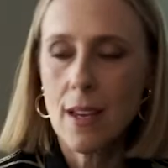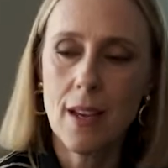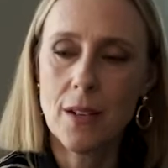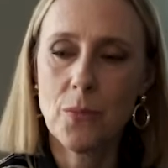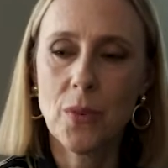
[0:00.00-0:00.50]

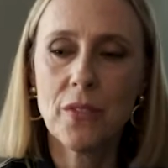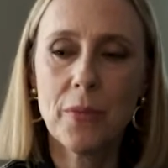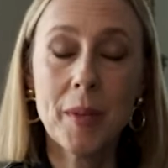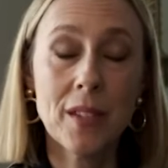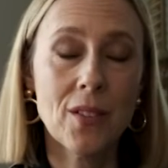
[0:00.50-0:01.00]
and what have
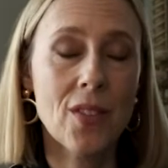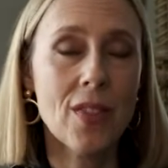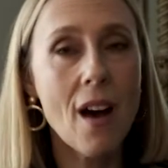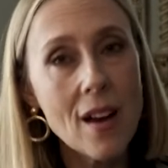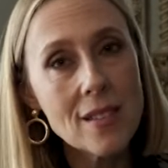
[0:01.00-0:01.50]
been your
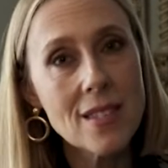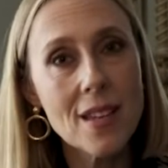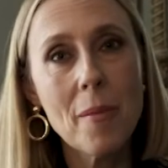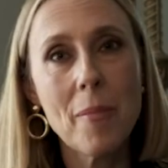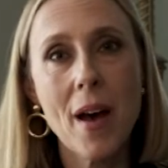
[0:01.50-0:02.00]
thoughts
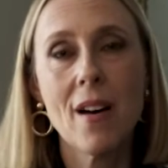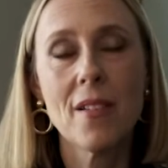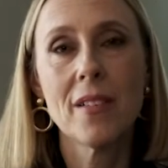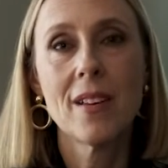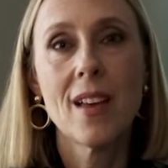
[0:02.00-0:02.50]

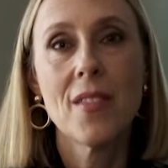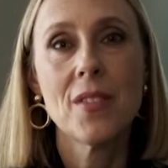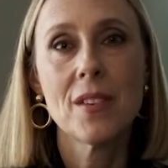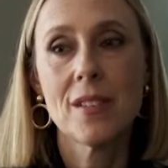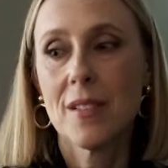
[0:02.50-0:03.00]
about
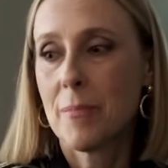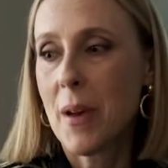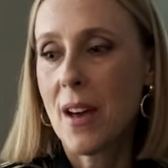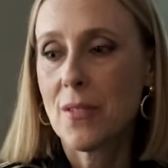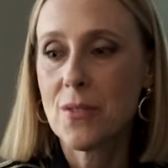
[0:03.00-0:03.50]
the
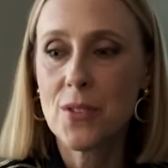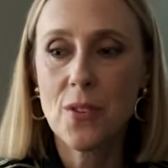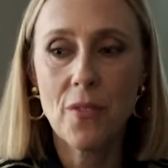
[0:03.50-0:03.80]
pattern so